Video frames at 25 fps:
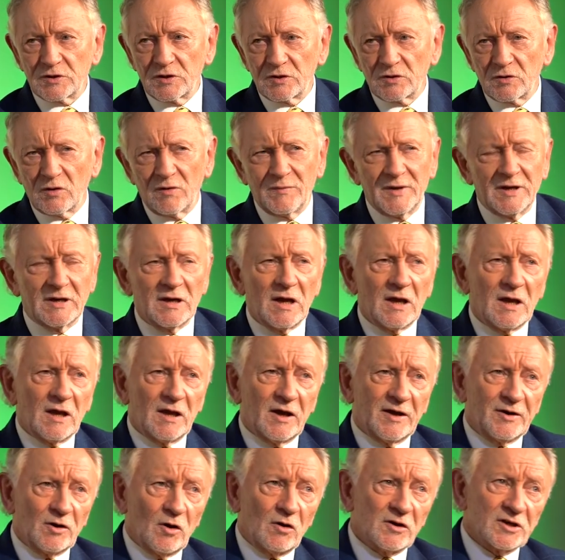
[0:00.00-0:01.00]
You know, I mean,
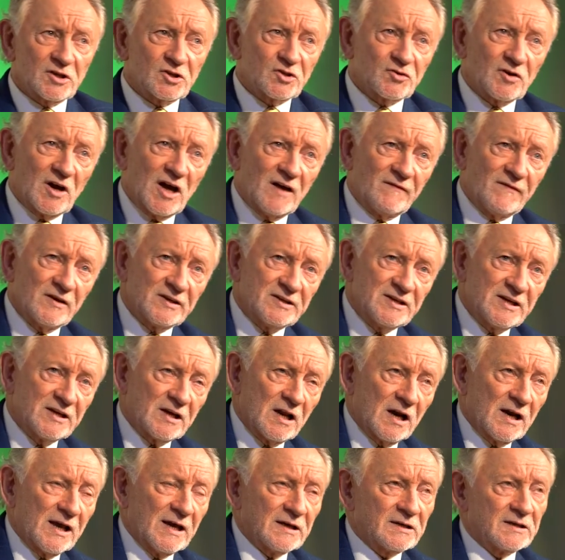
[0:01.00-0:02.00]
in all his travels, he'd
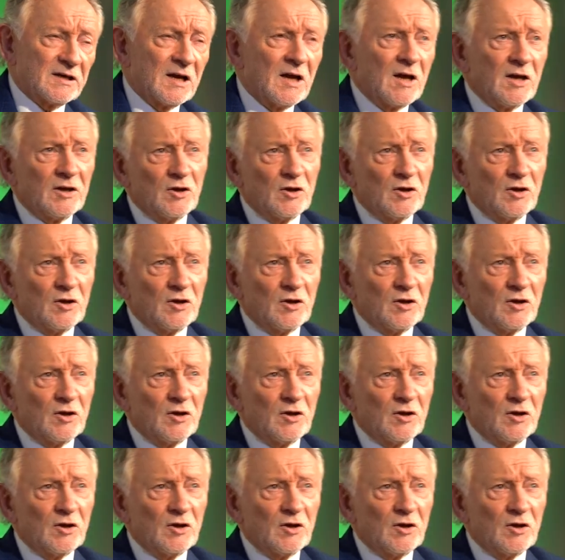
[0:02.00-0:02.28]
collected.